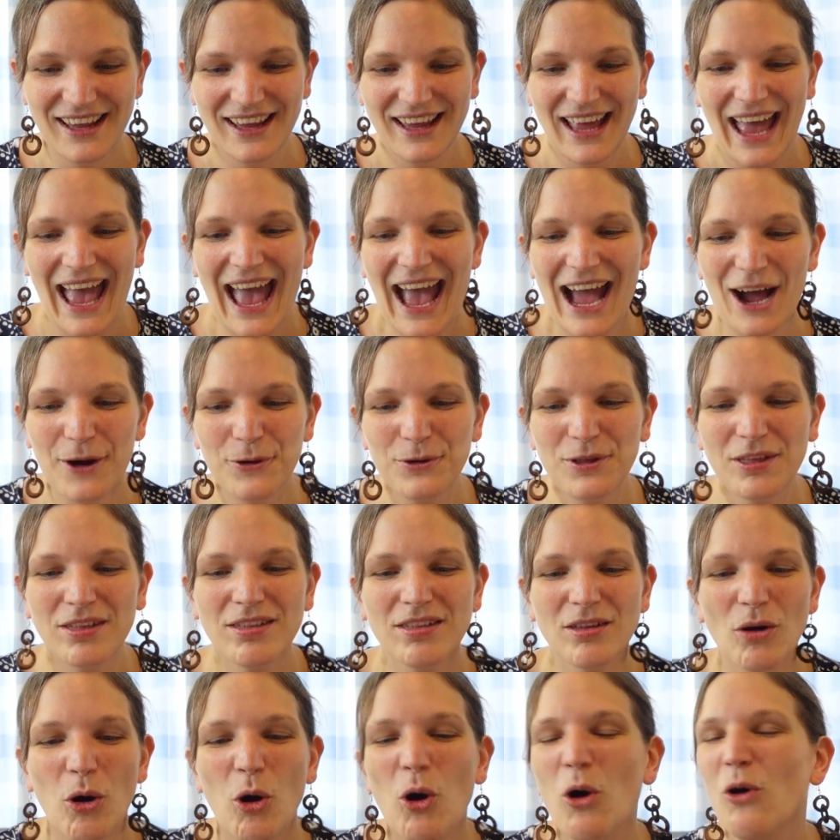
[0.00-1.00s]

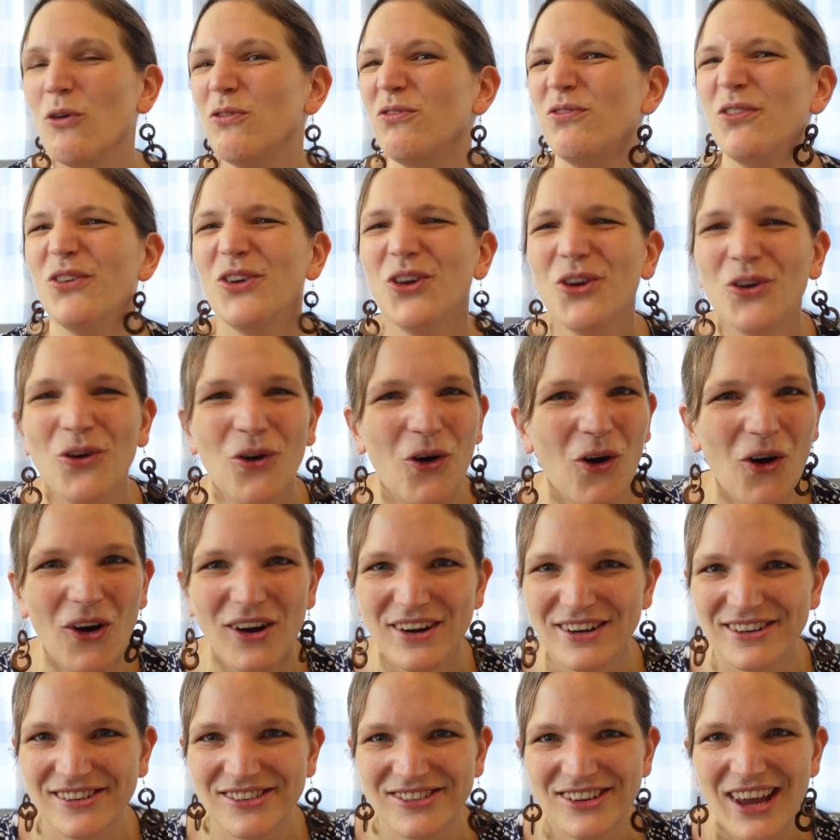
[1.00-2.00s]
House of
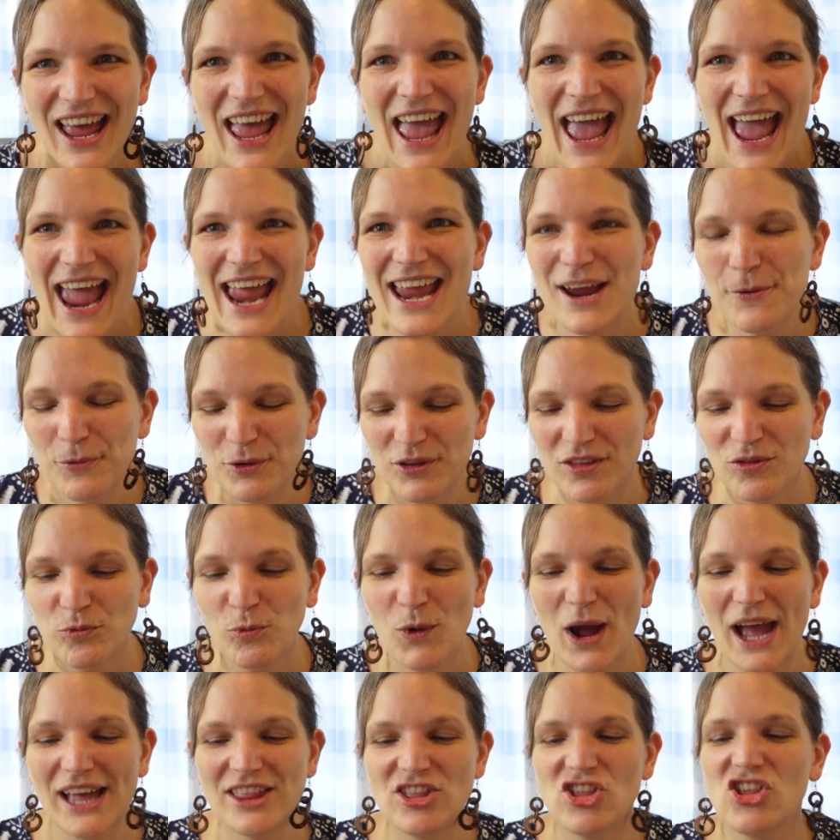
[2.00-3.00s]
God. It was
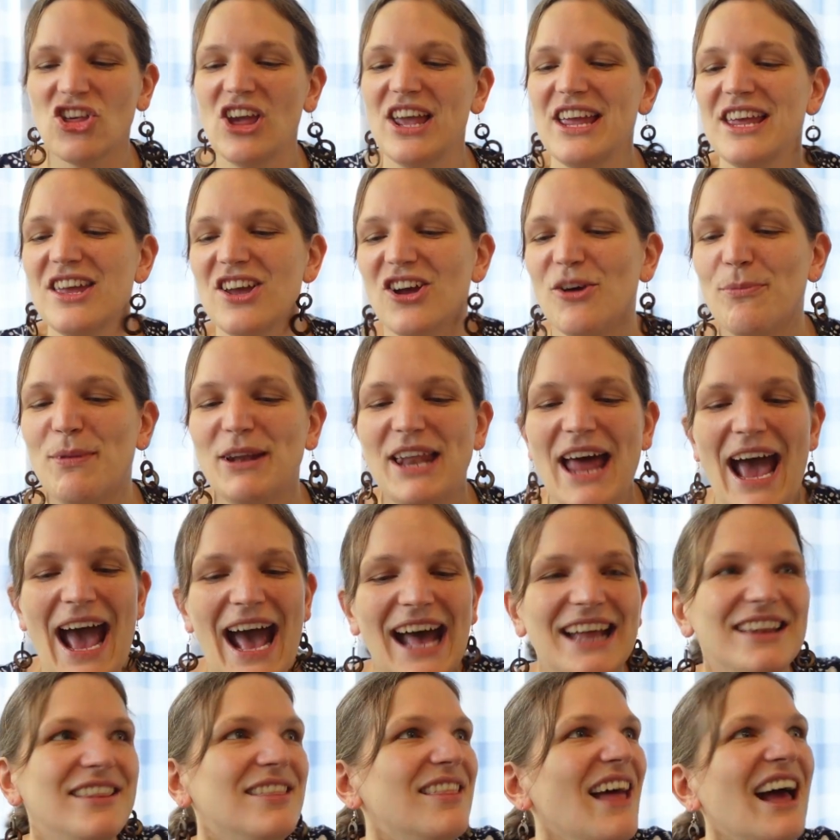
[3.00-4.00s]
where Jacob had
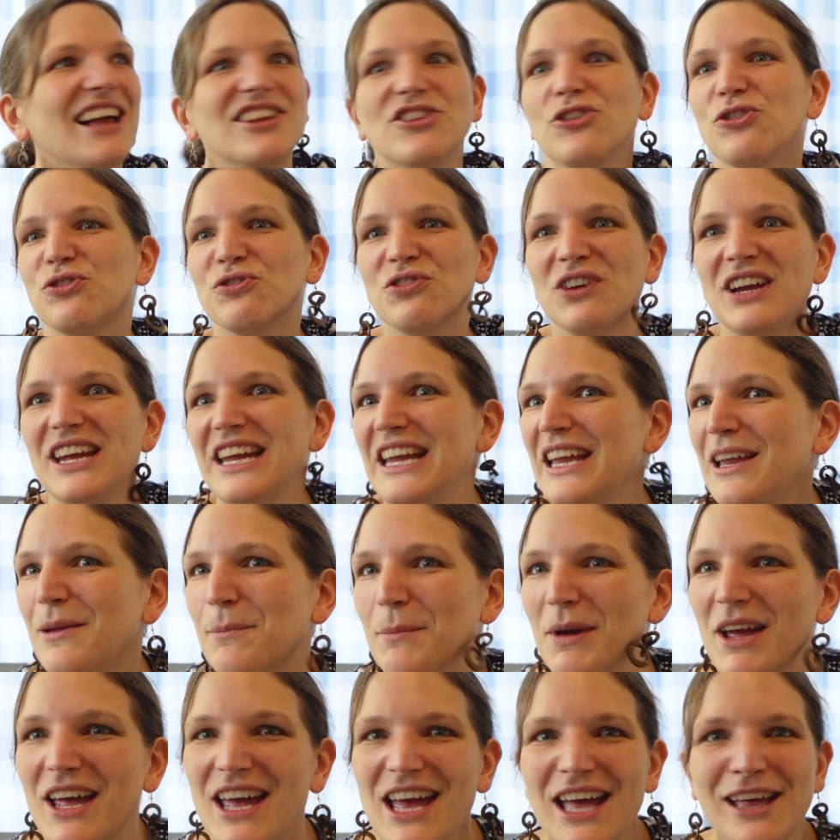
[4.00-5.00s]
had that
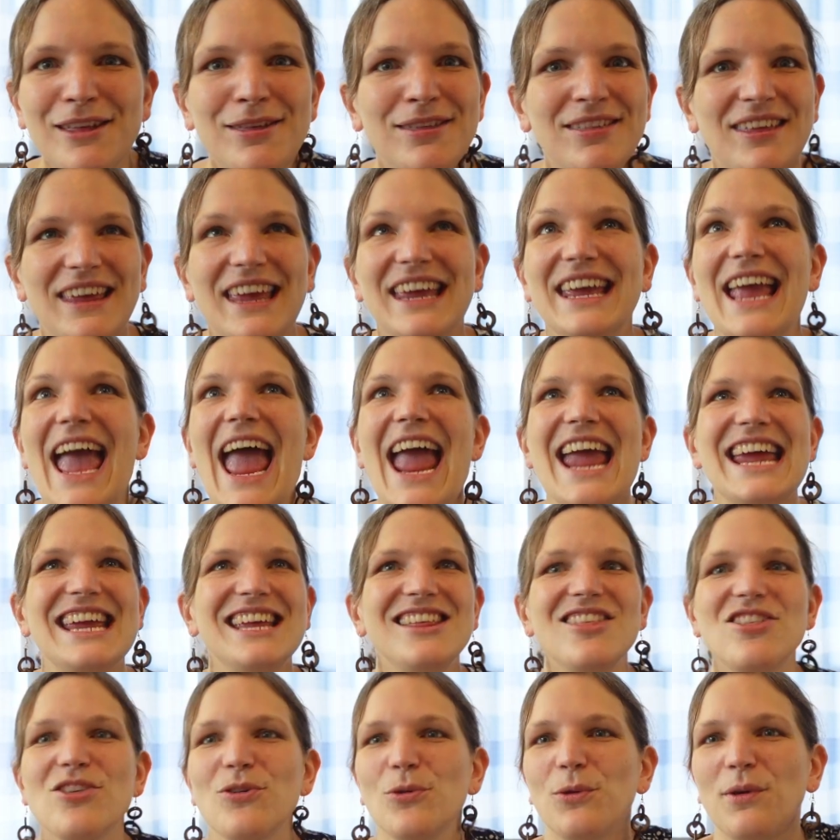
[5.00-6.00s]
dream, seeing
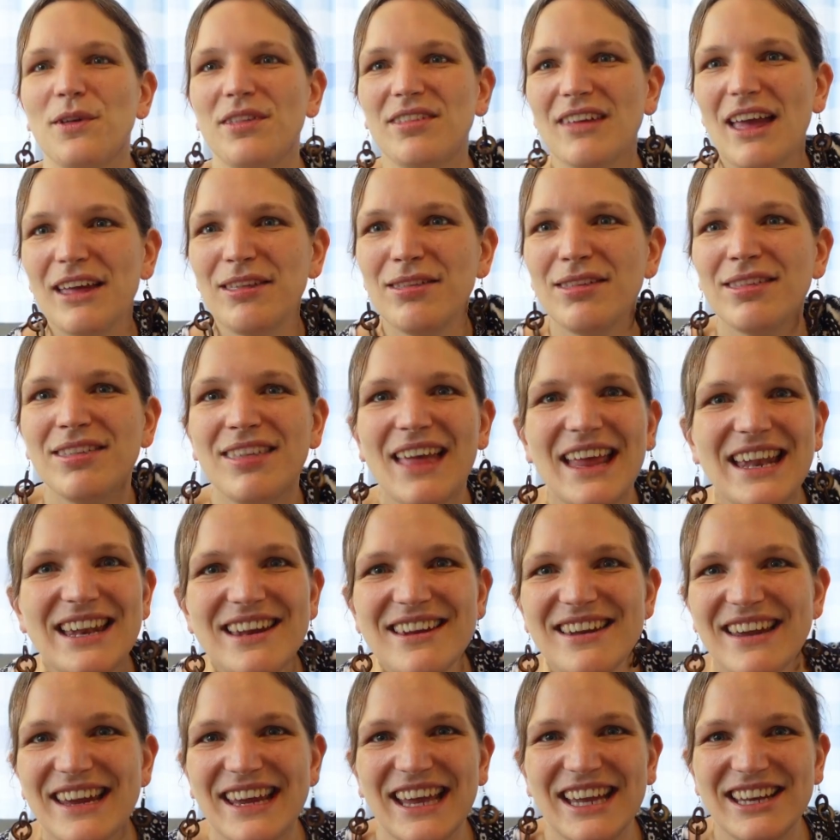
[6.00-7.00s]
angels
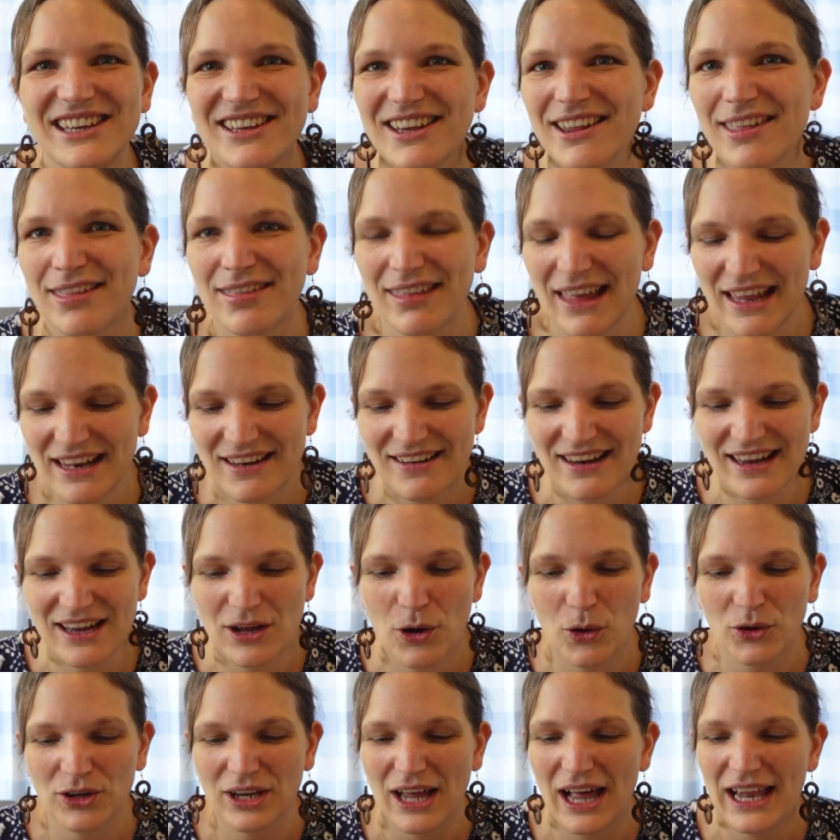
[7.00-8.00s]
ascending and descending
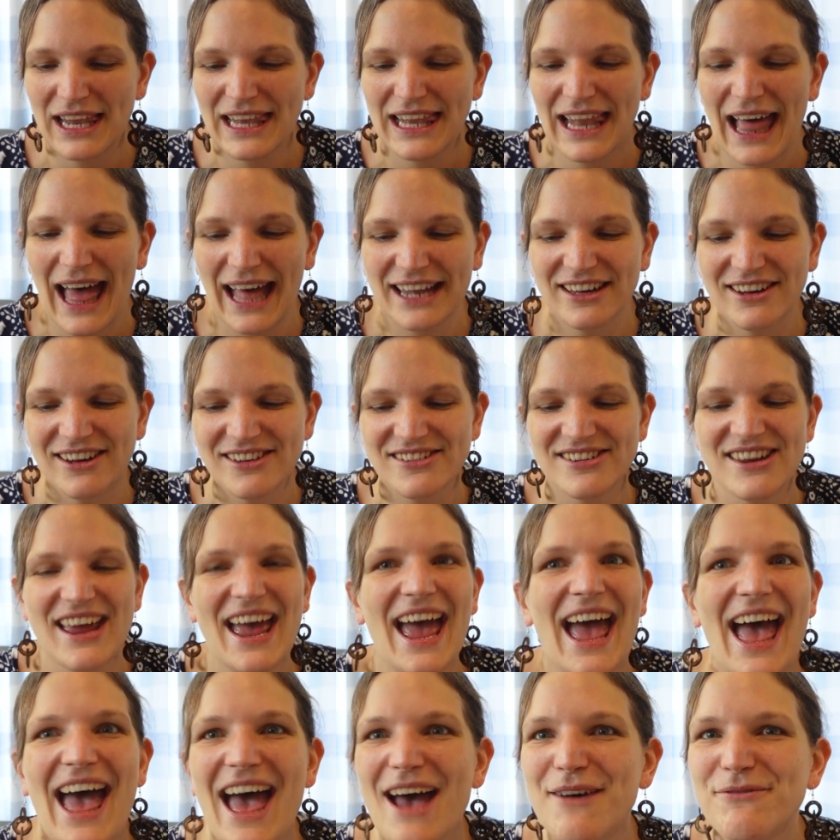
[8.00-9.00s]
on a ladder to
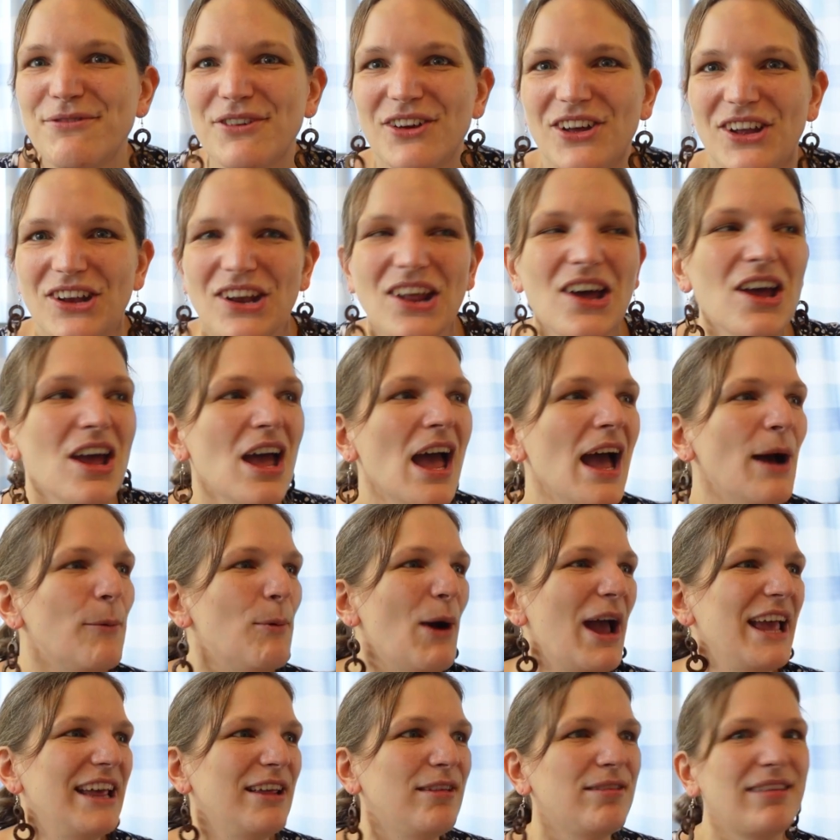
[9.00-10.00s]
heaven,
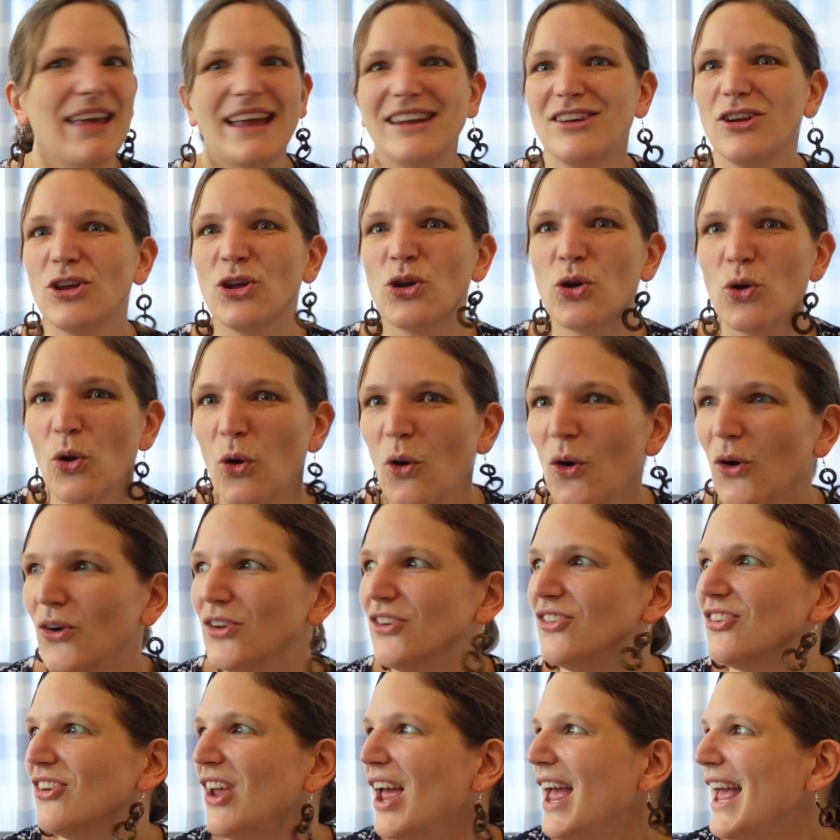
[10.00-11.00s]
where he said,
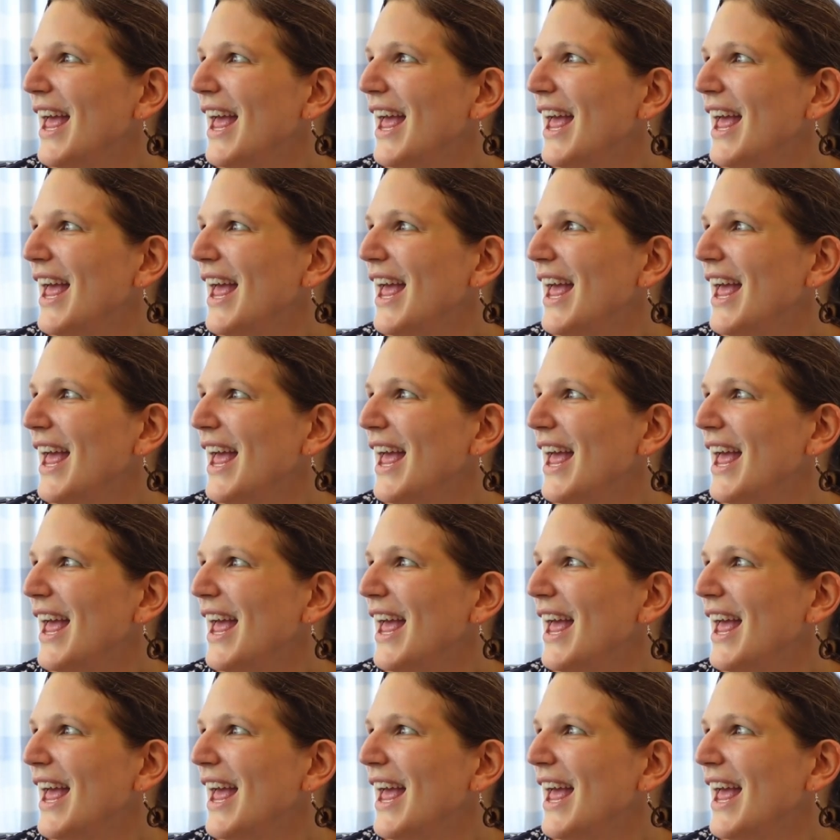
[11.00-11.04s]
God